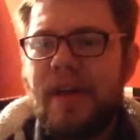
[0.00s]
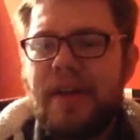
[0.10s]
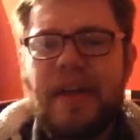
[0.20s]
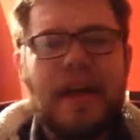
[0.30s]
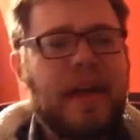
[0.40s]

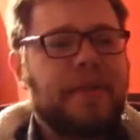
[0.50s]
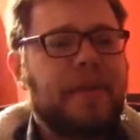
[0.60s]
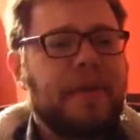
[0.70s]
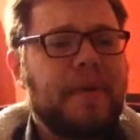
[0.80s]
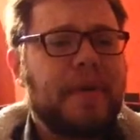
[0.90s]
yeah,
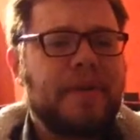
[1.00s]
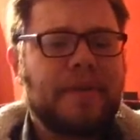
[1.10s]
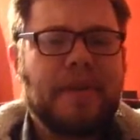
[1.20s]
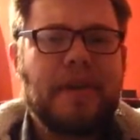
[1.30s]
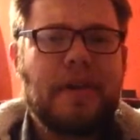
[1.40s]
the
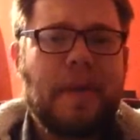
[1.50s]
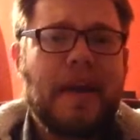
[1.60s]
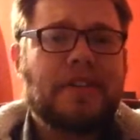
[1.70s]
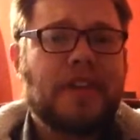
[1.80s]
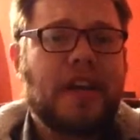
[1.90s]
you know,
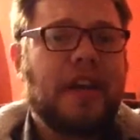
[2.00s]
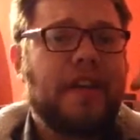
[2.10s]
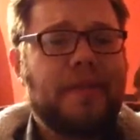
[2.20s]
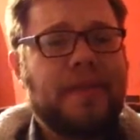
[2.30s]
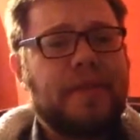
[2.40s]

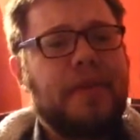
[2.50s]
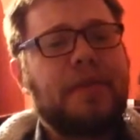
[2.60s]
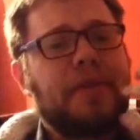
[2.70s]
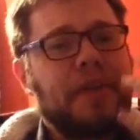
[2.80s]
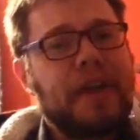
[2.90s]
basically, the
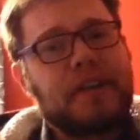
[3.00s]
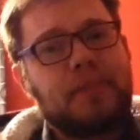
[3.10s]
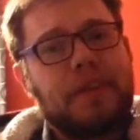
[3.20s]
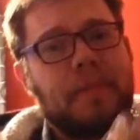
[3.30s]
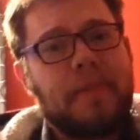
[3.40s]
other thing is with the